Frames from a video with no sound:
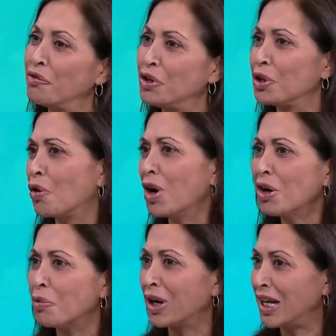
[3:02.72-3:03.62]
of New
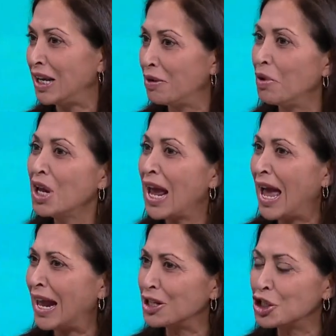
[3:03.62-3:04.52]
York where he
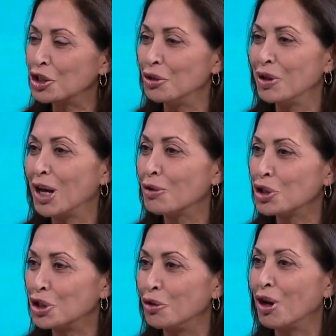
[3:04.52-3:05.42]
had his studio,
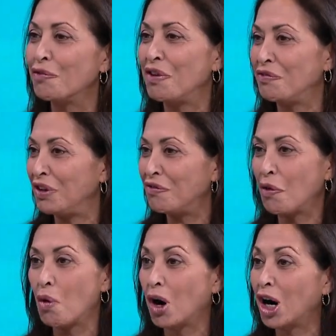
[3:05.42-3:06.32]
Studio Absolutely.
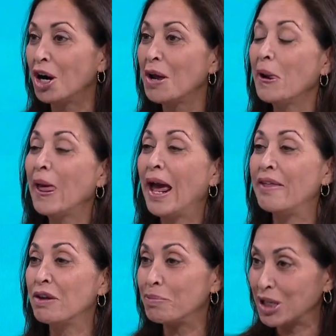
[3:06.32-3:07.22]
54.
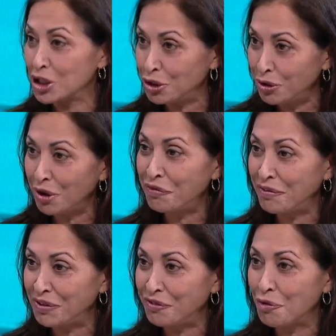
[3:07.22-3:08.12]
And there'll be a Studio
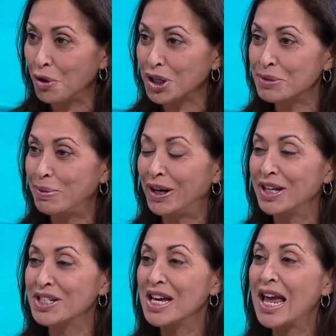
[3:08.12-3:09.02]
54
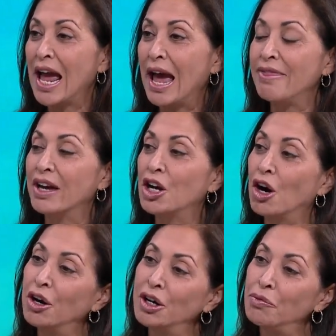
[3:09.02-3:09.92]
experience and the
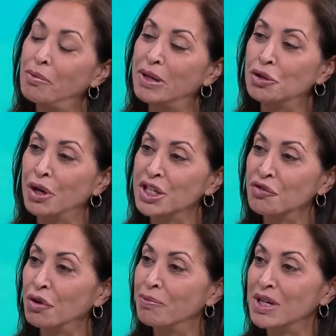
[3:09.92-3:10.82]
garden will be
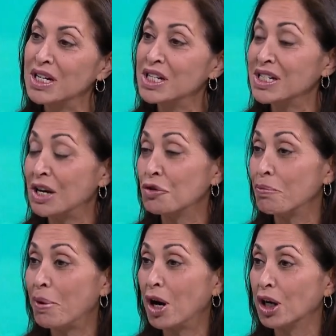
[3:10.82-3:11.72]
transformed into Central
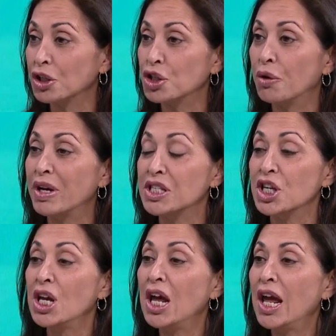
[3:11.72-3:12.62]
Park. So it's
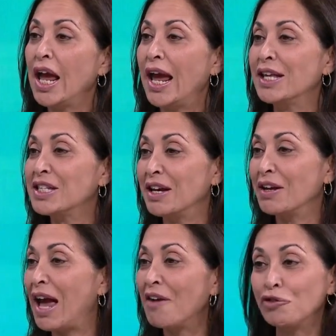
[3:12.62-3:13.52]
it's an
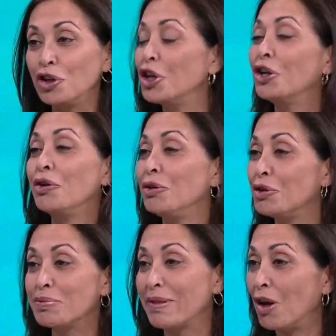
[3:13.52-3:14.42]
afternoon, you
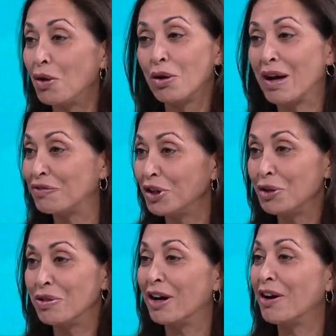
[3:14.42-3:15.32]
spend the whole
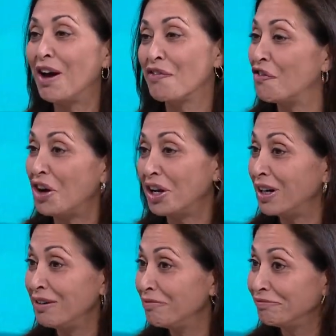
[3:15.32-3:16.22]
afternoon there and have
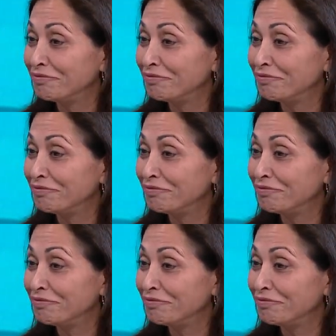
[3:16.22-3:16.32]
fun.